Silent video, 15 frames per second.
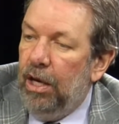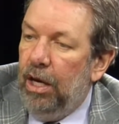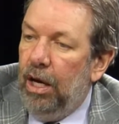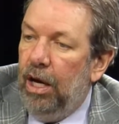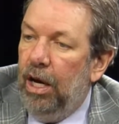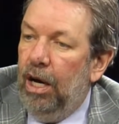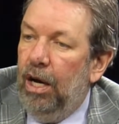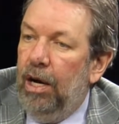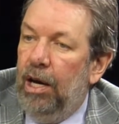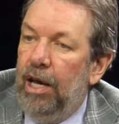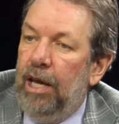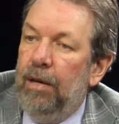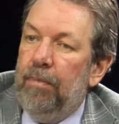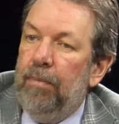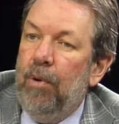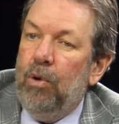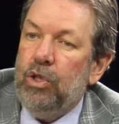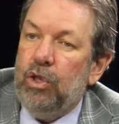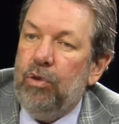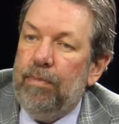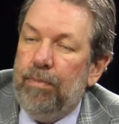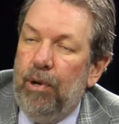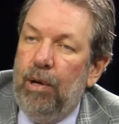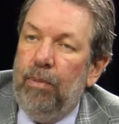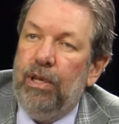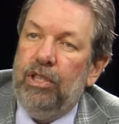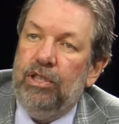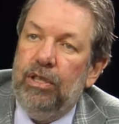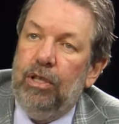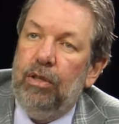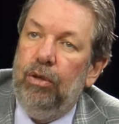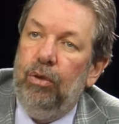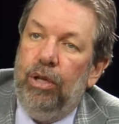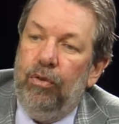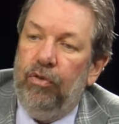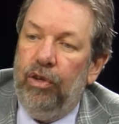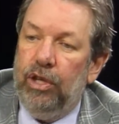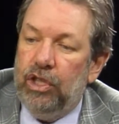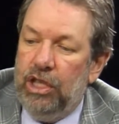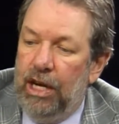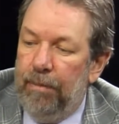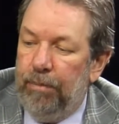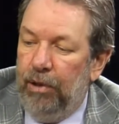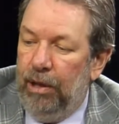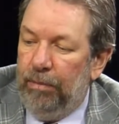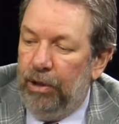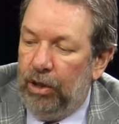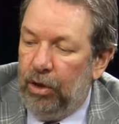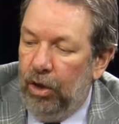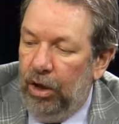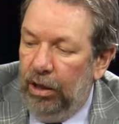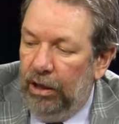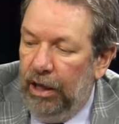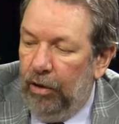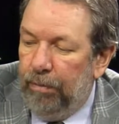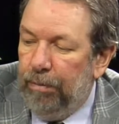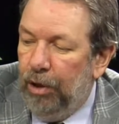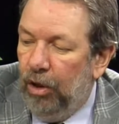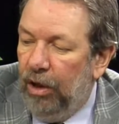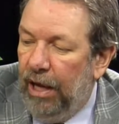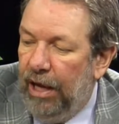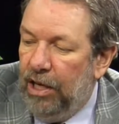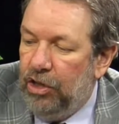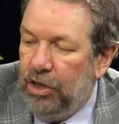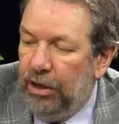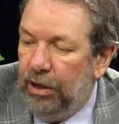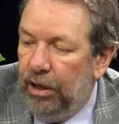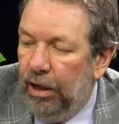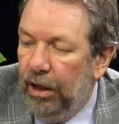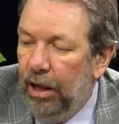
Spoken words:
And most Republicans, including, for example, I'm going to call out Bill Heising,